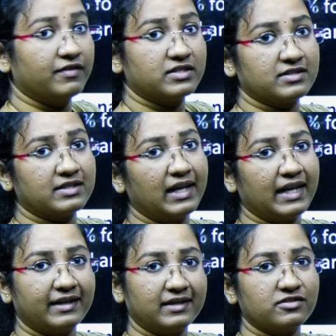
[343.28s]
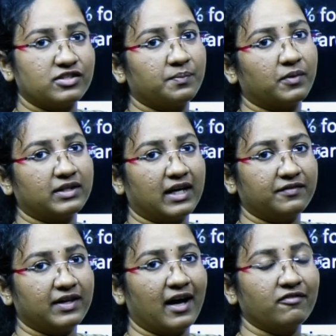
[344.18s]
which is the latest report that
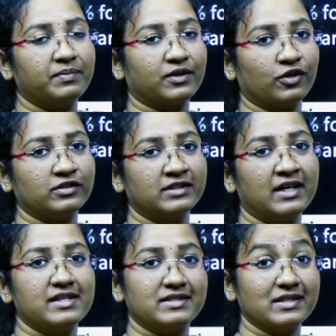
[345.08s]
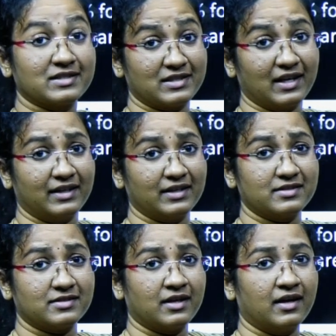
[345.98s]
we have, because sixth it
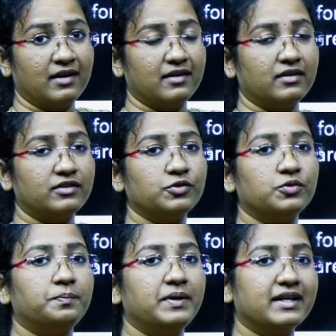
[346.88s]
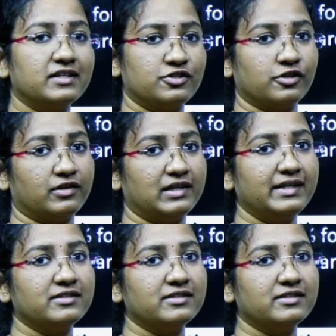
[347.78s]
is to begin shortly.